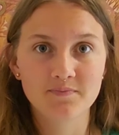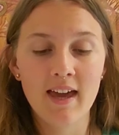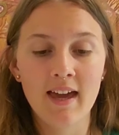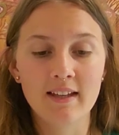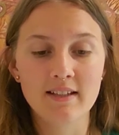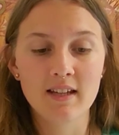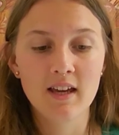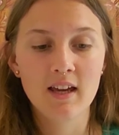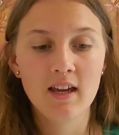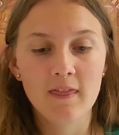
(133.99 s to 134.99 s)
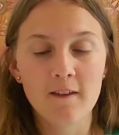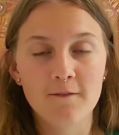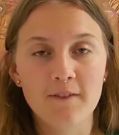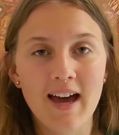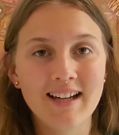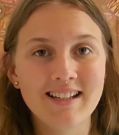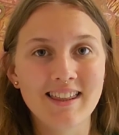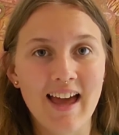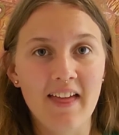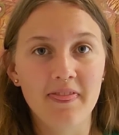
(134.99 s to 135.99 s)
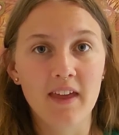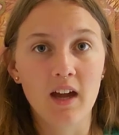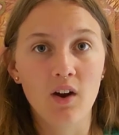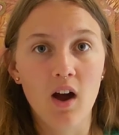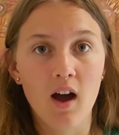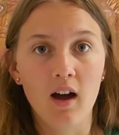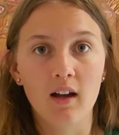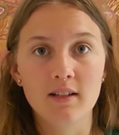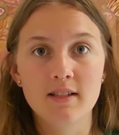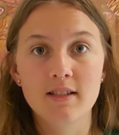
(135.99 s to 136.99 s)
And the fact that there are